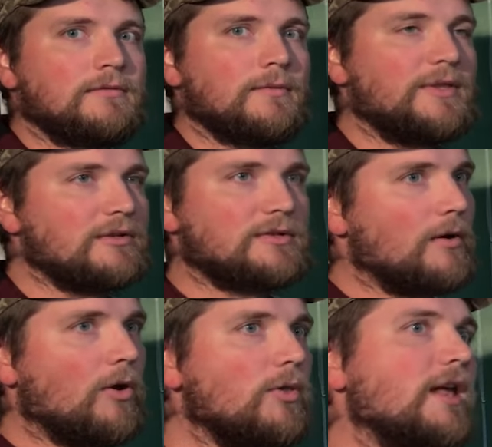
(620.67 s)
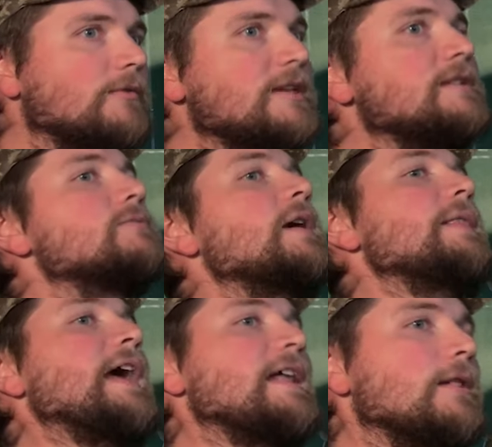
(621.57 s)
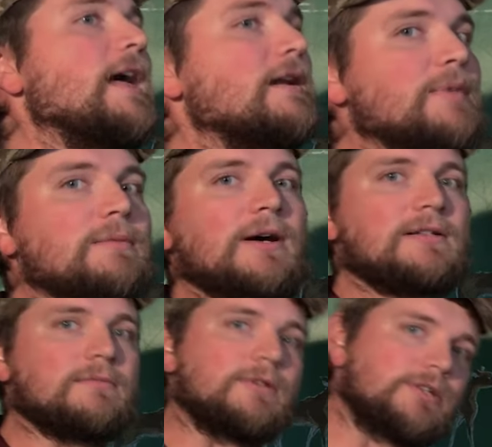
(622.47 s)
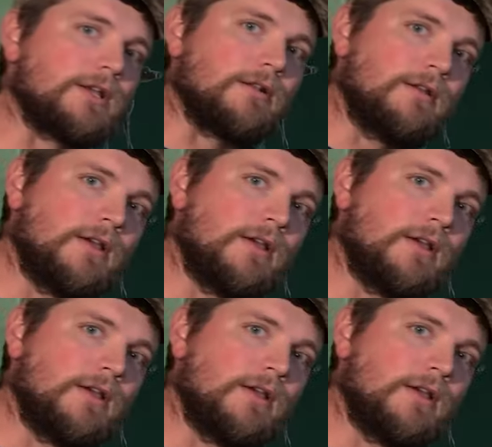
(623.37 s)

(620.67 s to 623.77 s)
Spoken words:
I mean, there's a whole lot of reasons why they had a lot of big bucks in Michigan